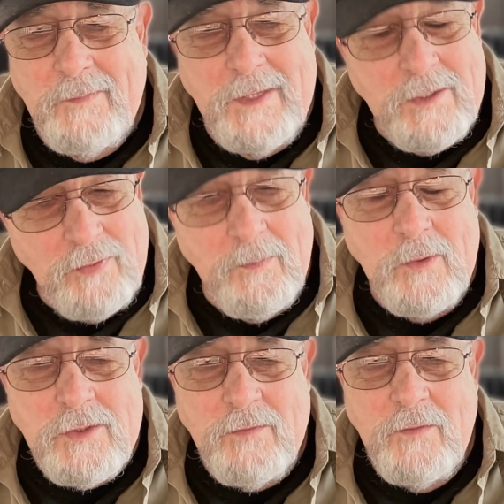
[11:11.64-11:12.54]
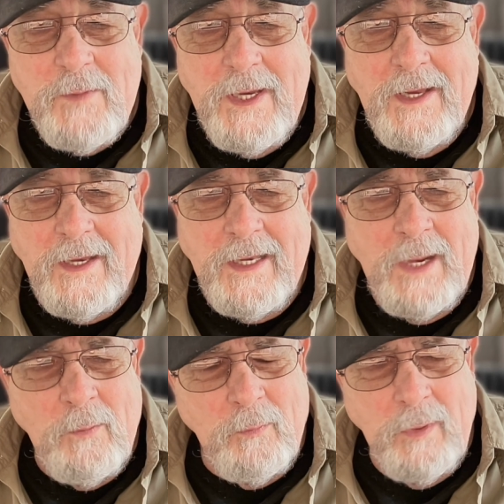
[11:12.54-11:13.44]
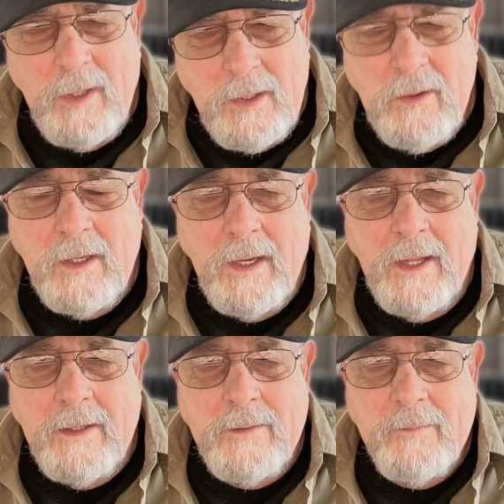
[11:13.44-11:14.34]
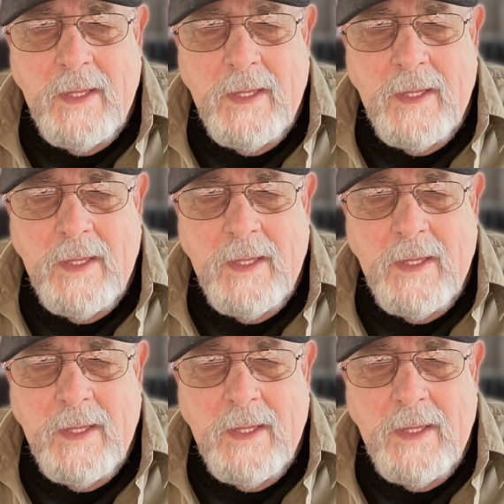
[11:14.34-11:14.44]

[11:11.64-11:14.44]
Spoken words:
that's what most of them did, and they were really good at it.